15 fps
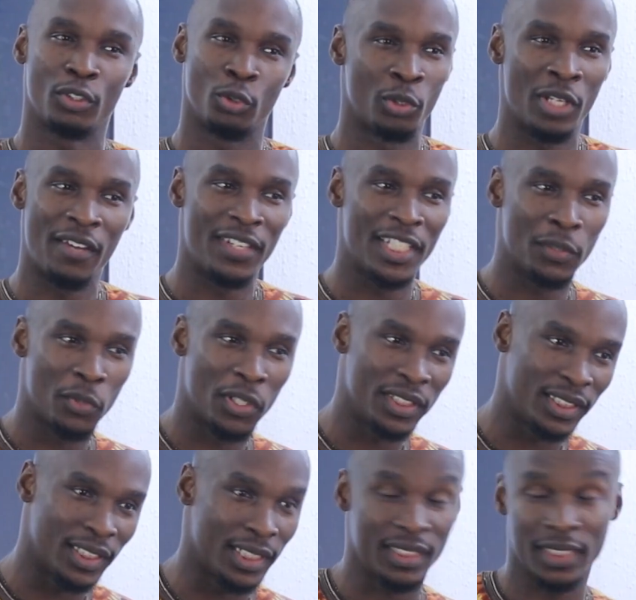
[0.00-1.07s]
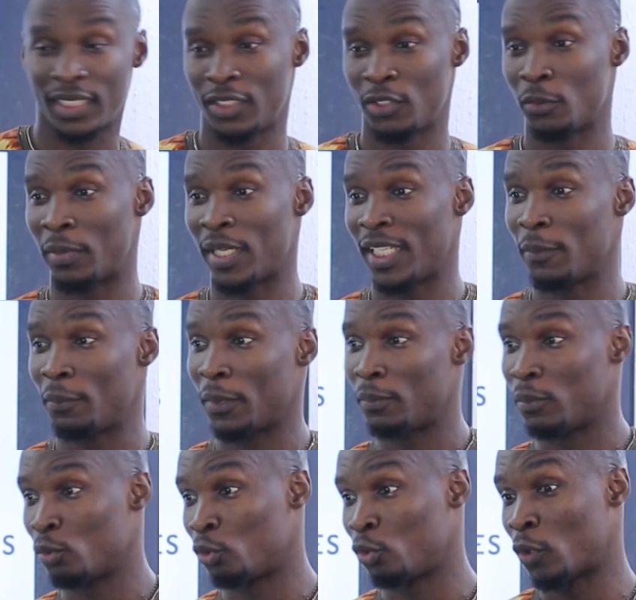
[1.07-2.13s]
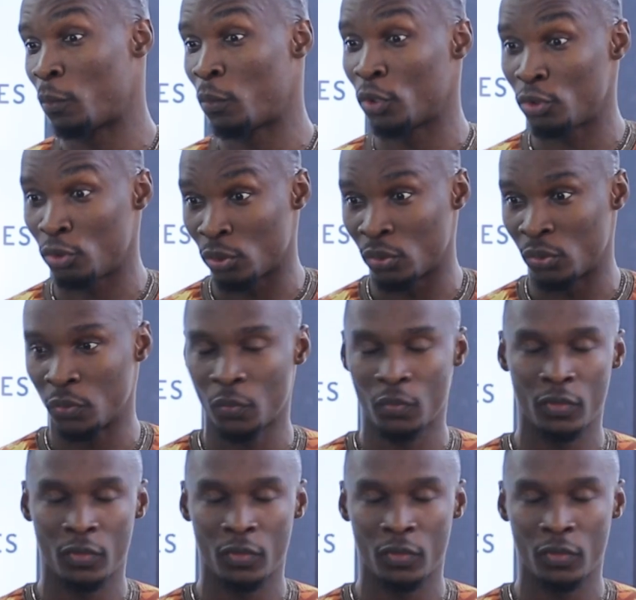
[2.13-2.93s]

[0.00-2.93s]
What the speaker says: you don't have any money yet, you are still begging people to support you.